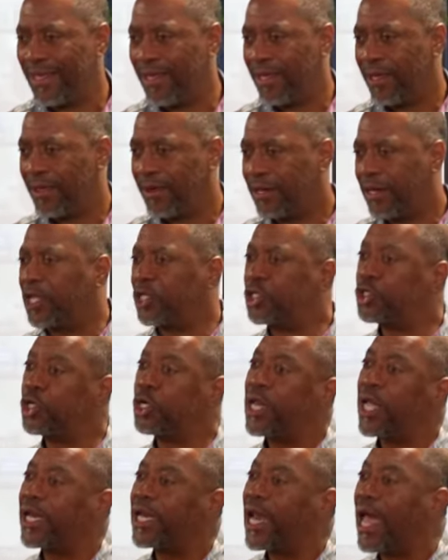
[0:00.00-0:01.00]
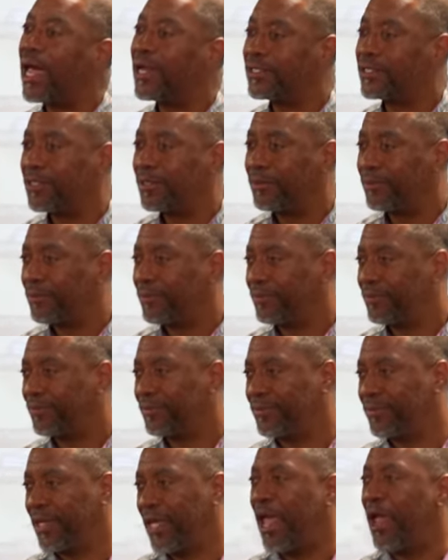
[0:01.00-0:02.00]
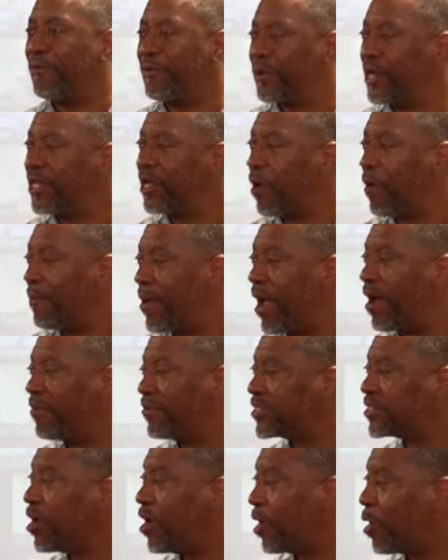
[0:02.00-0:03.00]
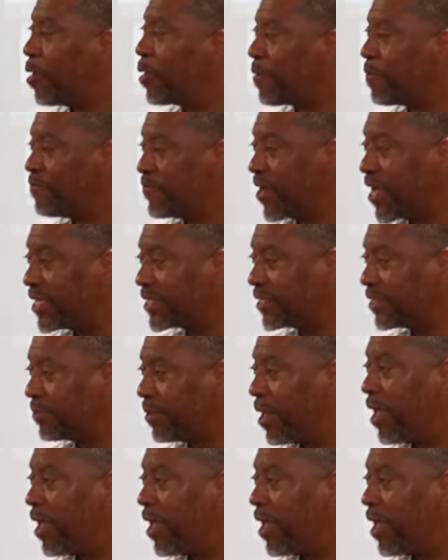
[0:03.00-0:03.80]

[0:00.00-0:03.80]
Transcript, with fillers: They should acknowledge him. Every knee gonna bow, every tongue gonna confess him.